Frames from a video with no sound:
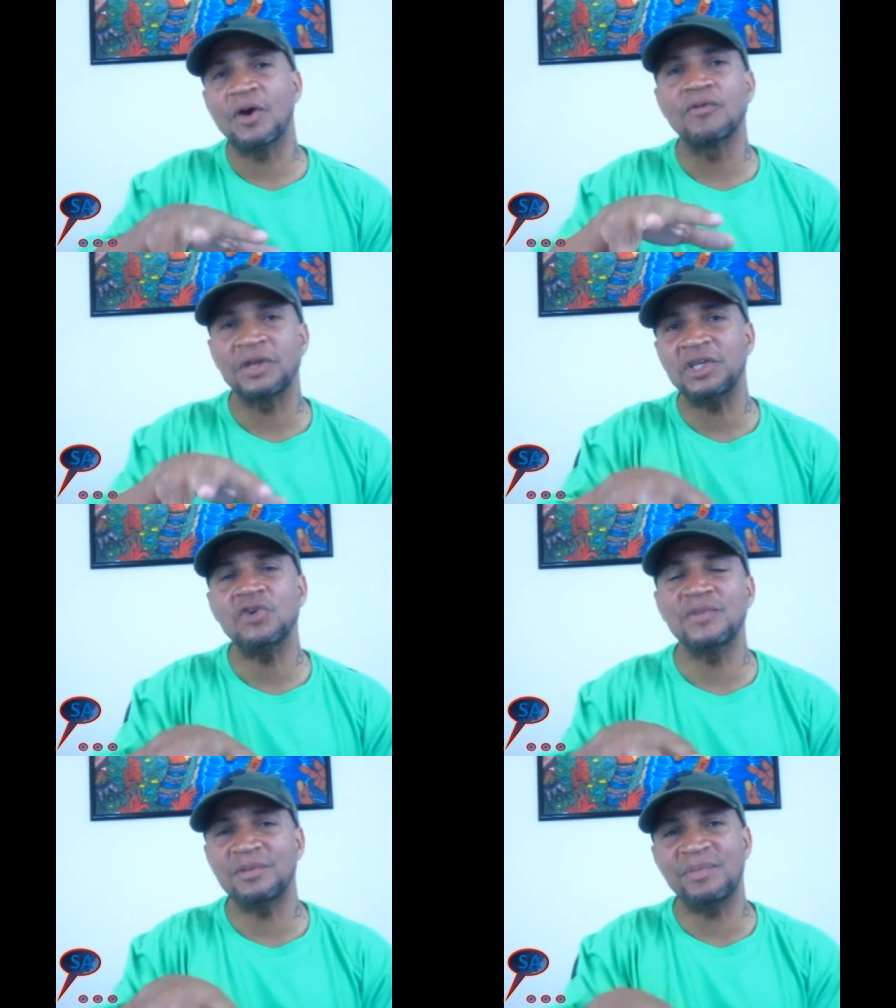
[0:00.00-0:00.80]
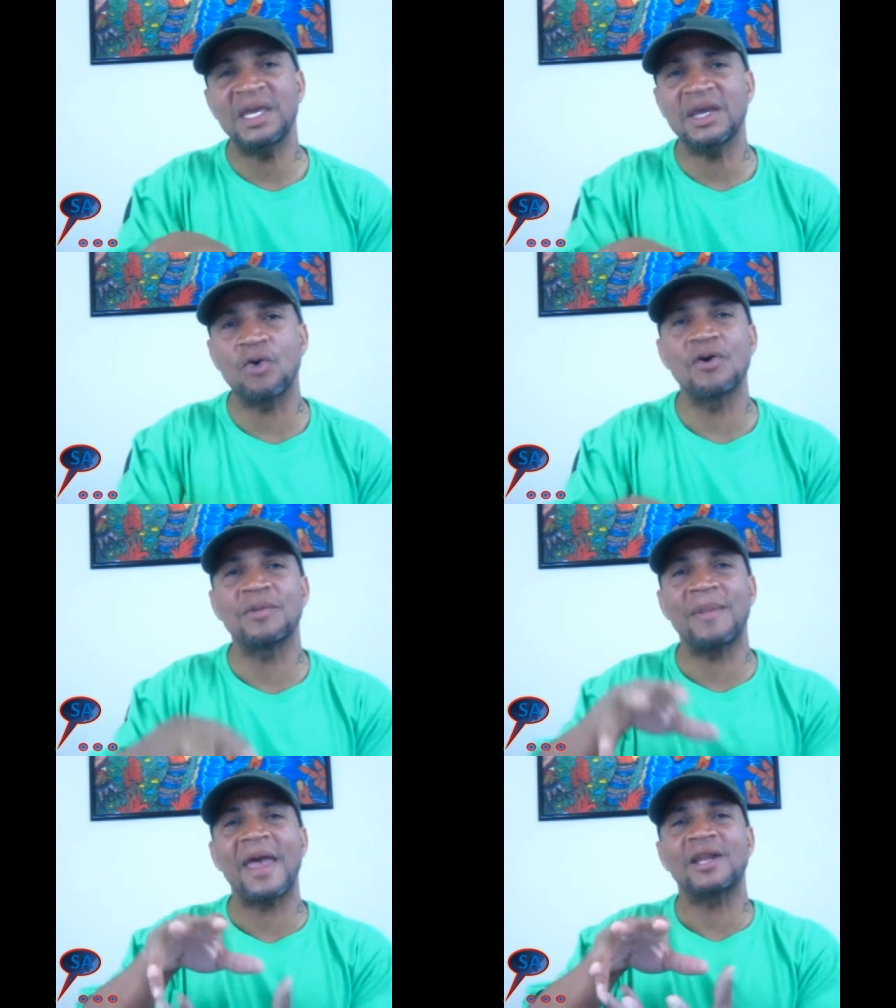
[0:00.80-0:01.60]
though the human being
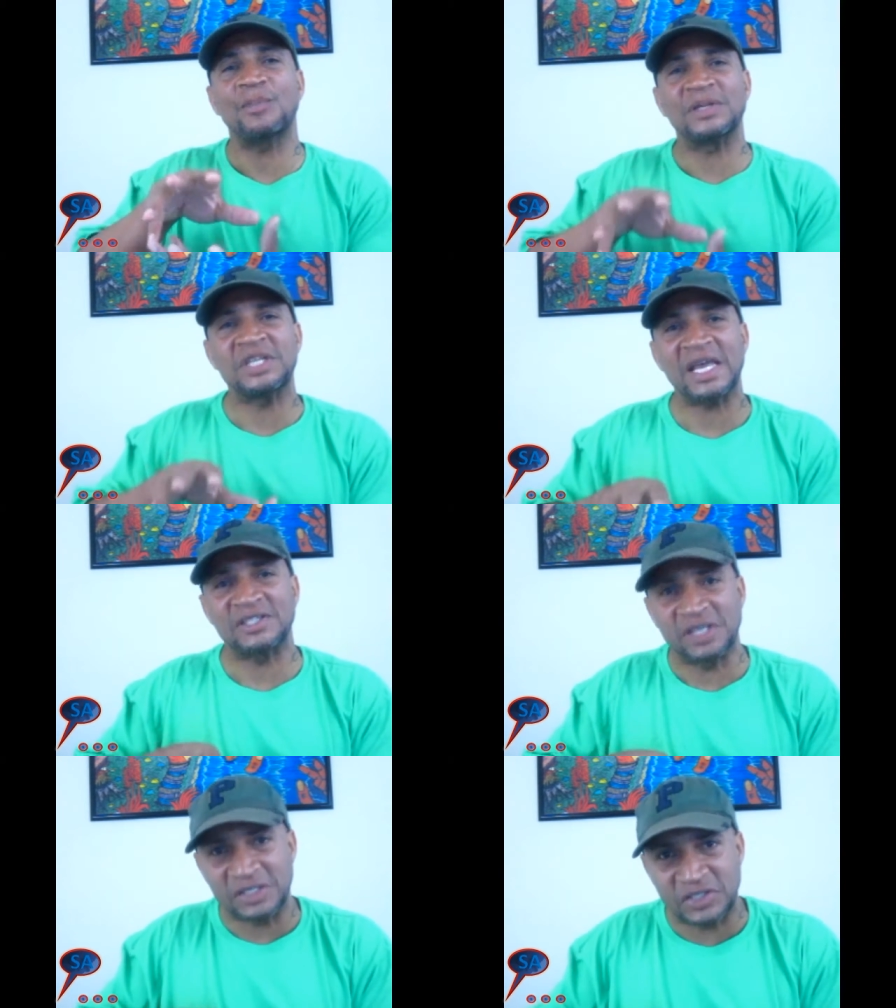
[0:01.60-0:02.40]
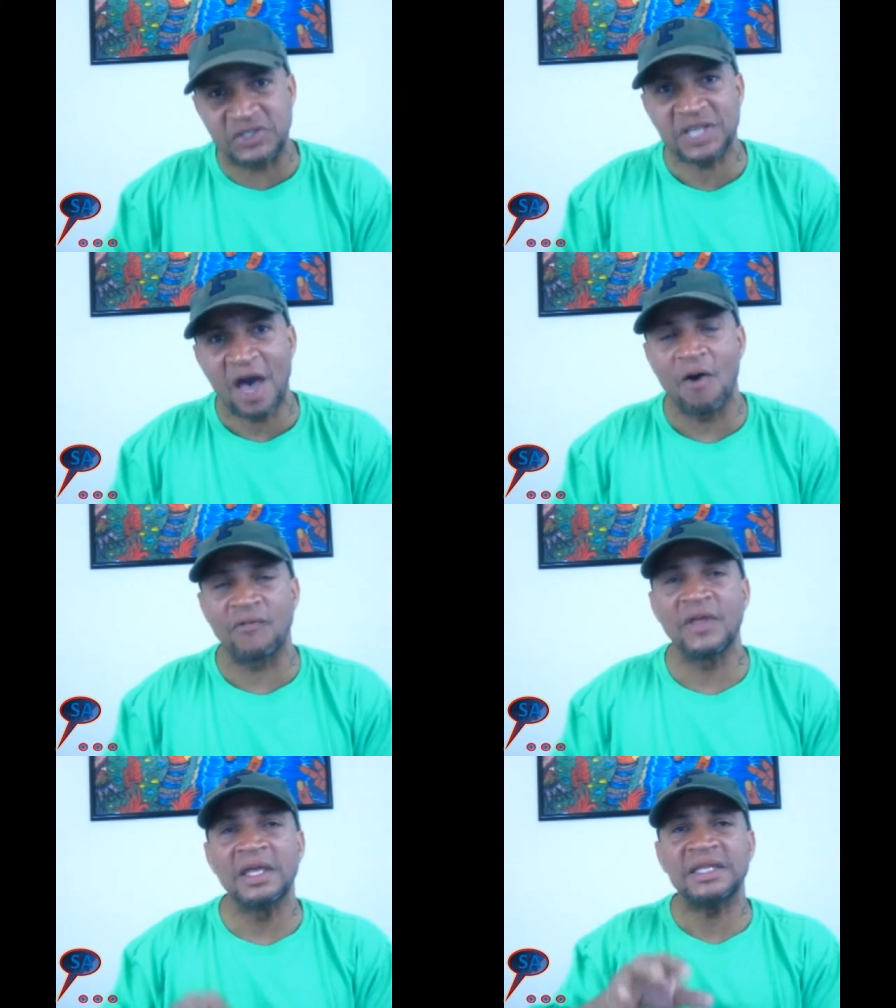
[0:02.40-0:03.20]
automatically protects
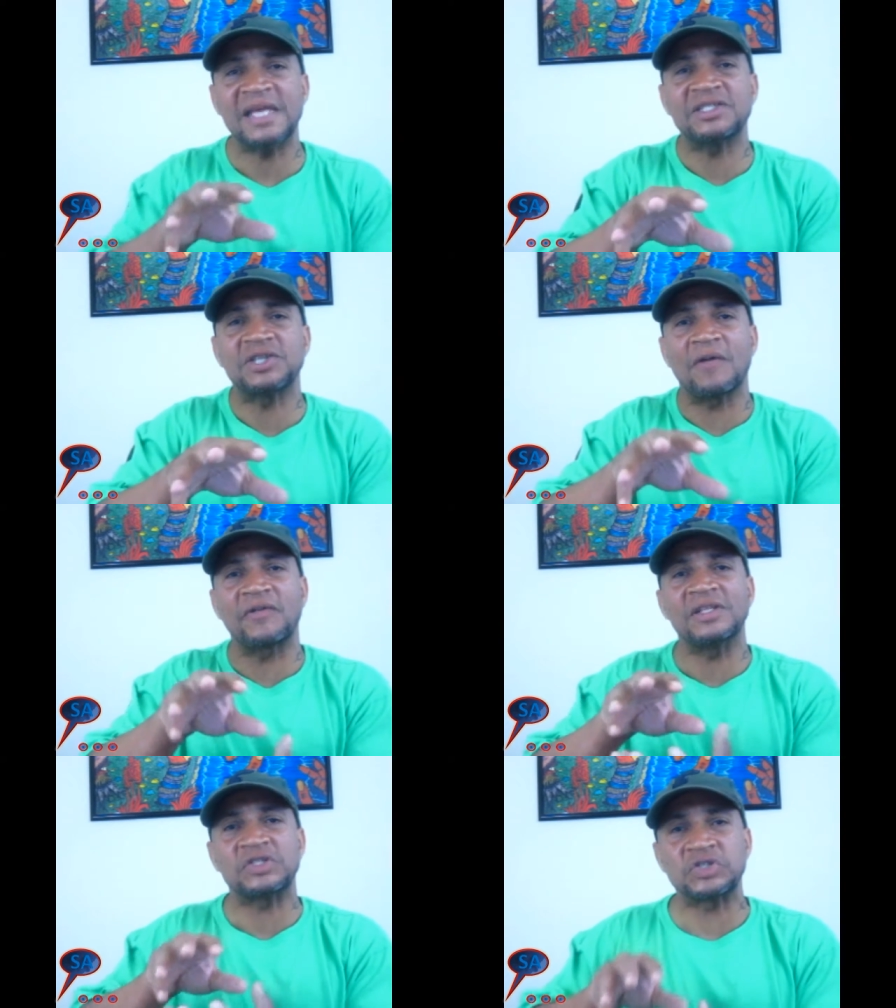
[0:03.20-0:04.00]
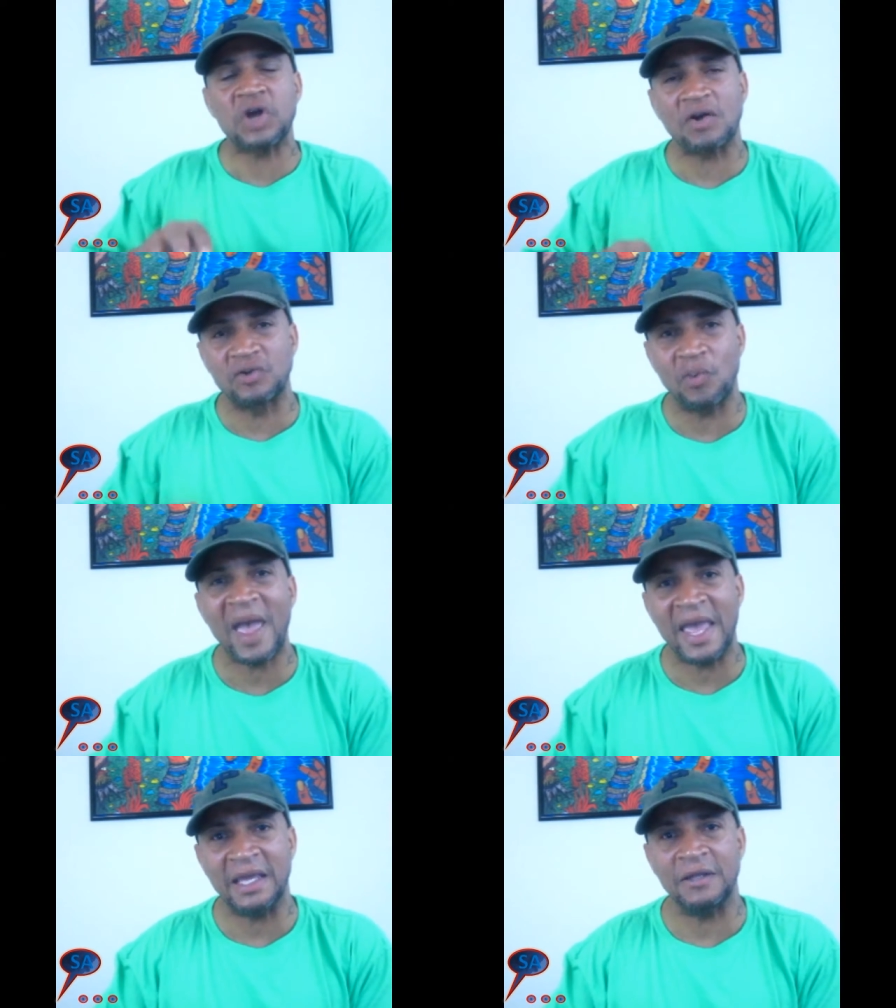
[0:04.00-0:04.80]
itself, that stuff gets tucked
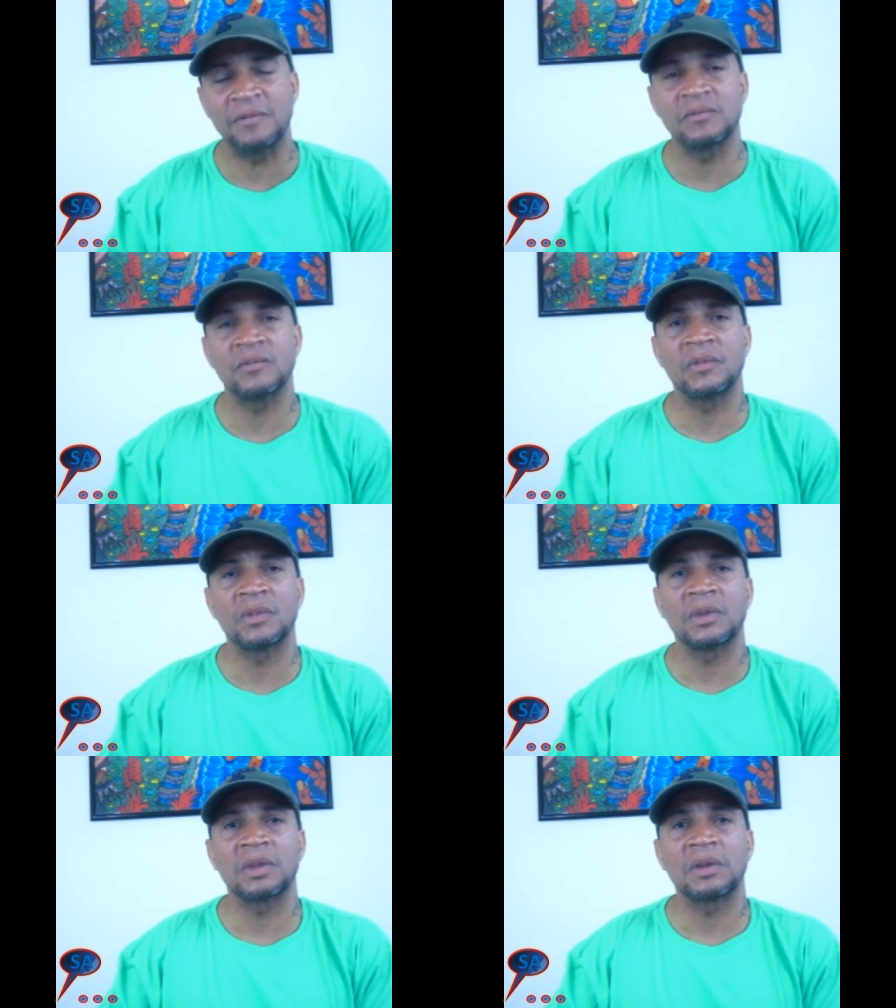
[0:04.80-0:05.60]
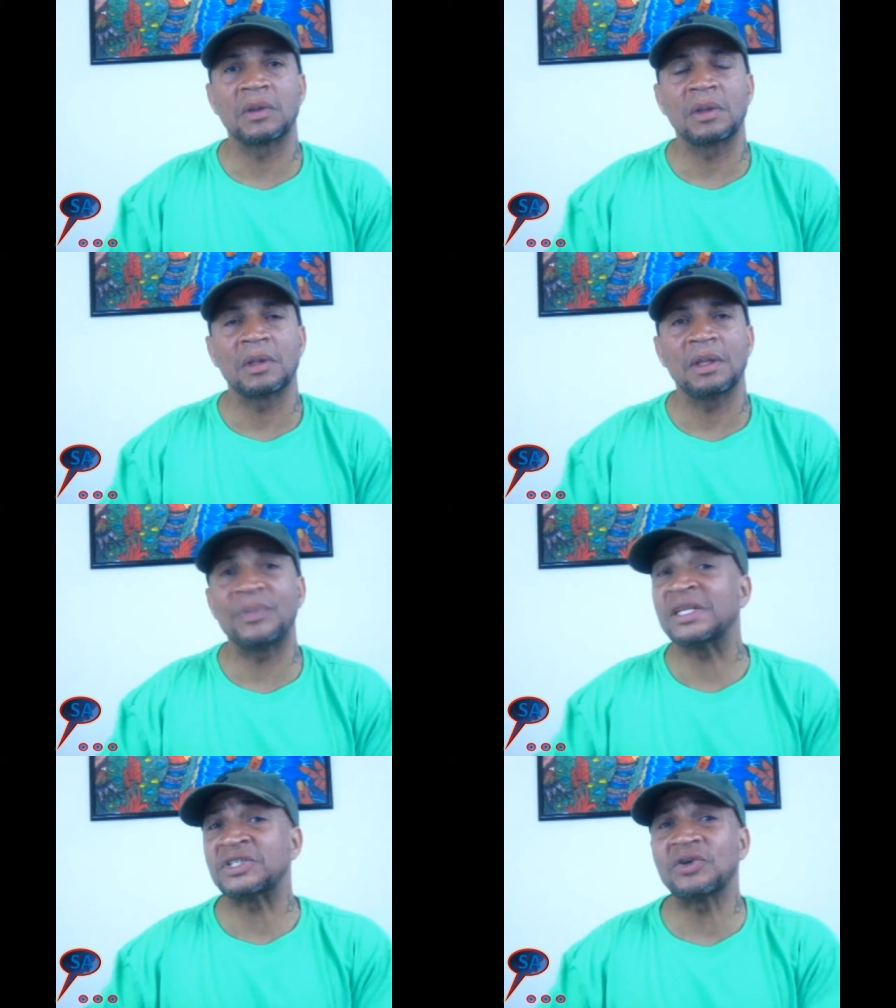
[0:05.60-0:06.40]
away.
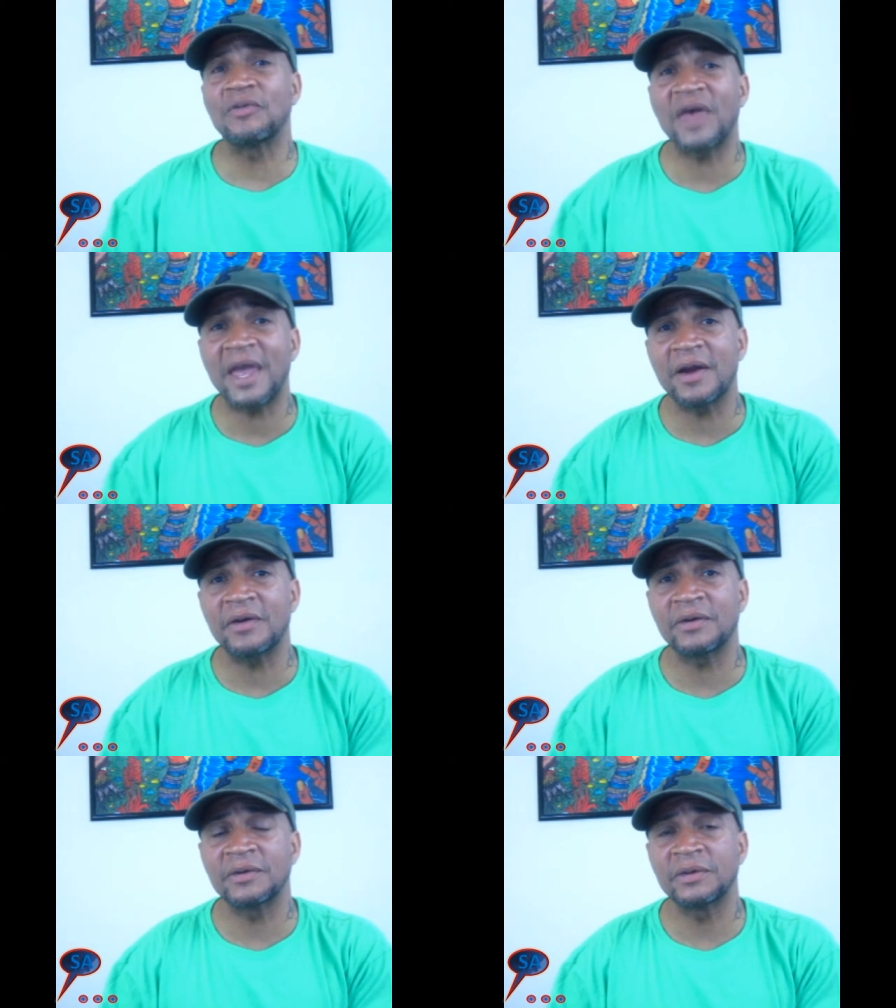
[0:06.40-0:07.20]
But it's still there.